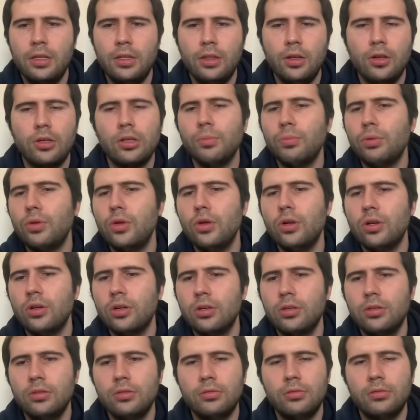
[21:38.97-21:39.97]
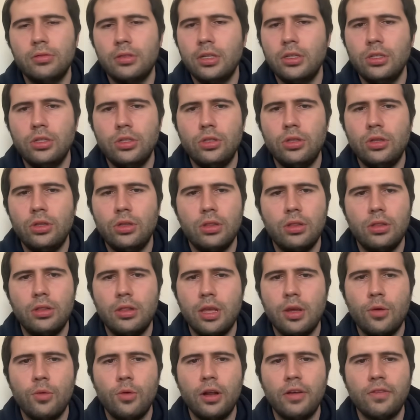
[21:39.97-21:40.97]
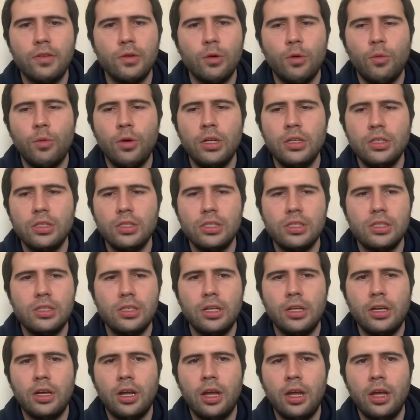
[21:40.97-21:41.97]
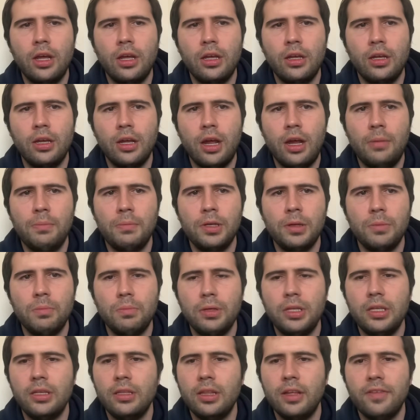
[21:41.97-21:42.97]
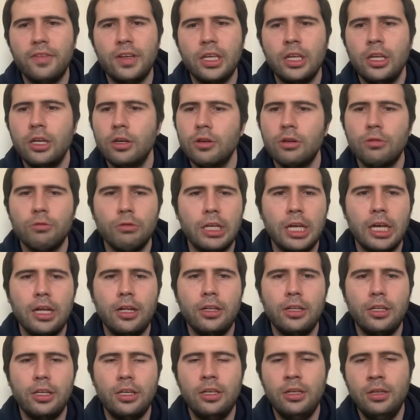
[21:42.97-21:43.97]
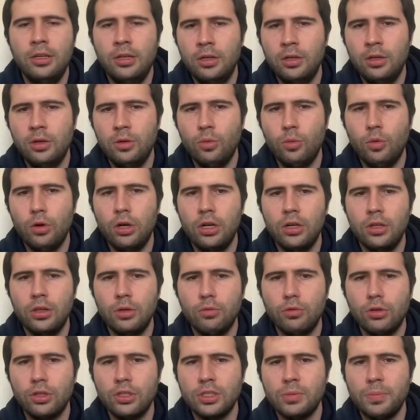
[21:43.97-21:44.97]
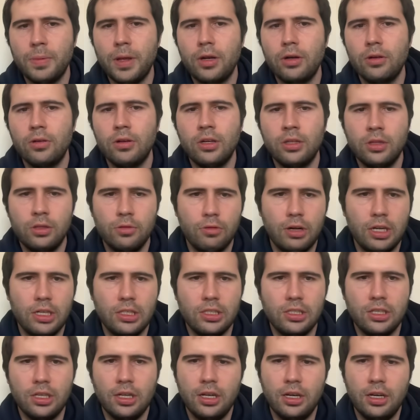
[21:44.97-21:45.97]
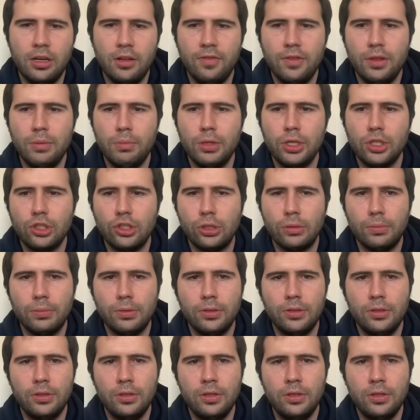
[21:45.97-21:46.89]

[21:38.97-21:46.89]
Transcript: their computer can think whatever it wants. I'm going to be living here in reality where the rook is better on the right side of the bishop.